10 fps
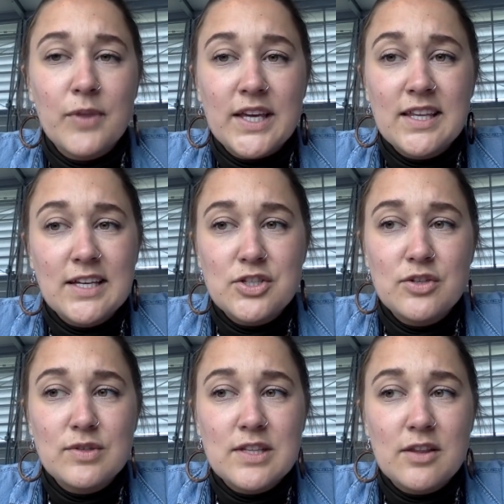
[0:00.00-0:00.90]
like the
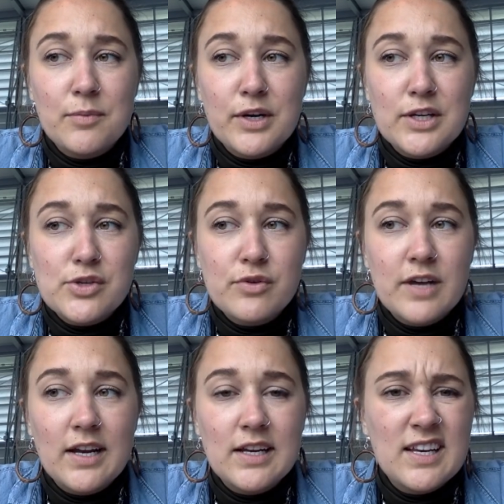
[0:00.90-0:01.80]
issues that the British
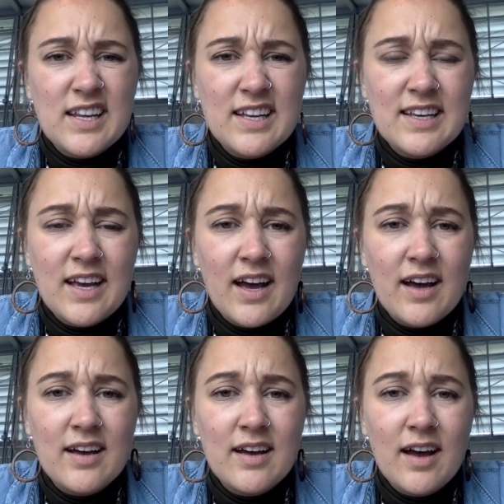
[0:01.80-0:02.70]
created in
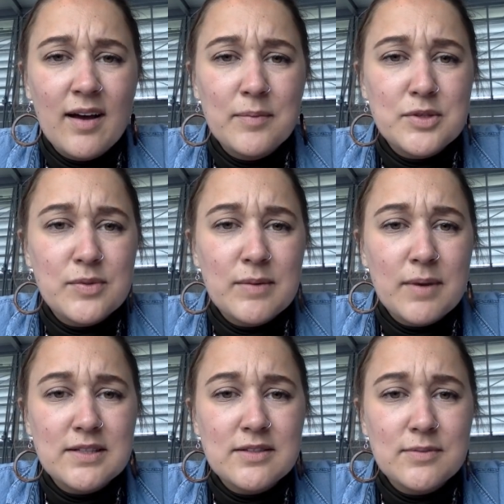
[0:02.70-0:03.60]
India between
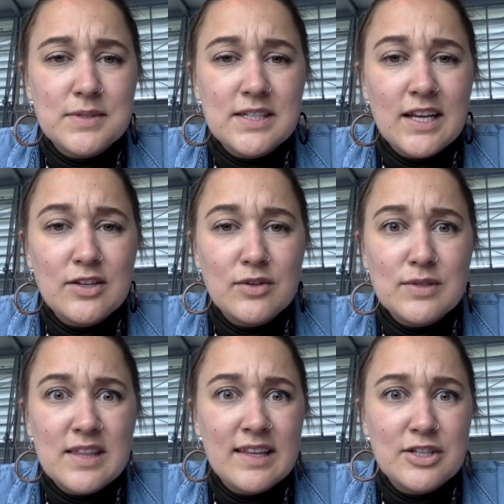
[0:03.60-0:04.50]
Muslims and
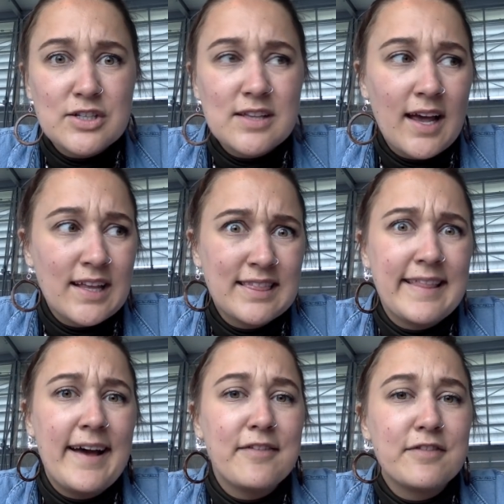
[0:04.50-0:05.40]
Hindus, and then just like
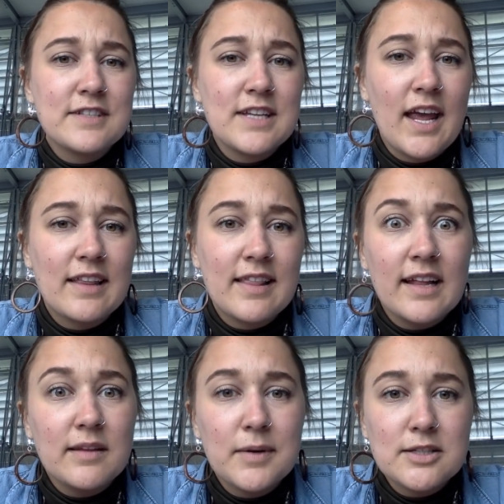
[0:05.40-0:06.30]
left and
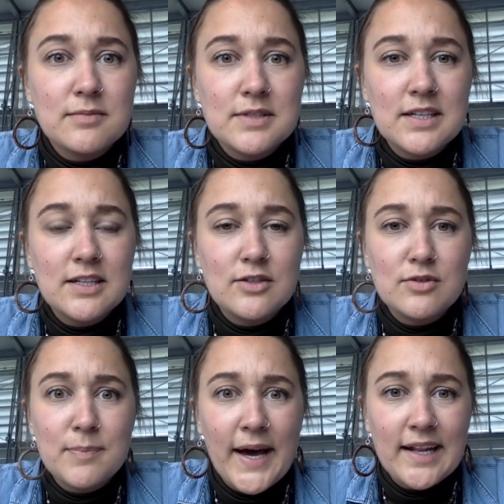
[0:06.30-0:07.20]
let the Muslims and
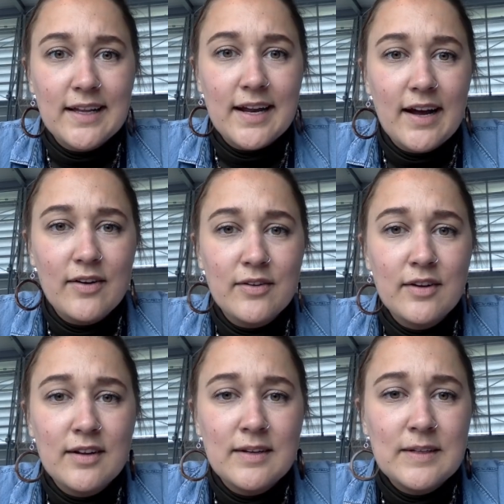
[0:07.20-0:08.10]
Hindus battle it out?
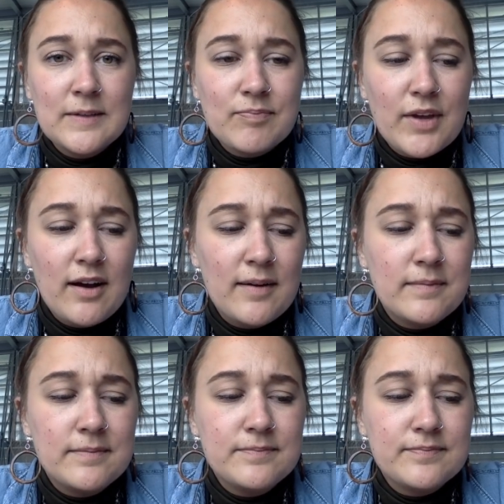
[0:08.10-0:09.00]

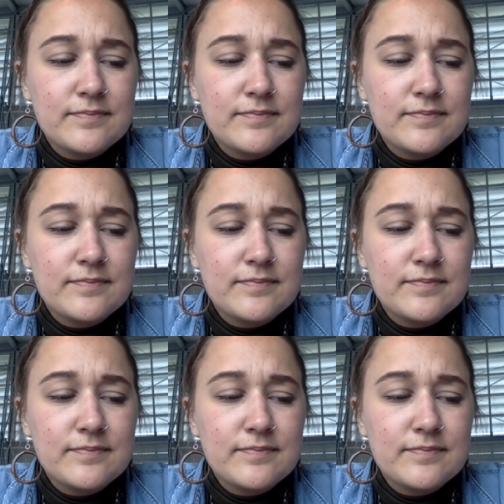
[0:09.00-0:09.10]
Why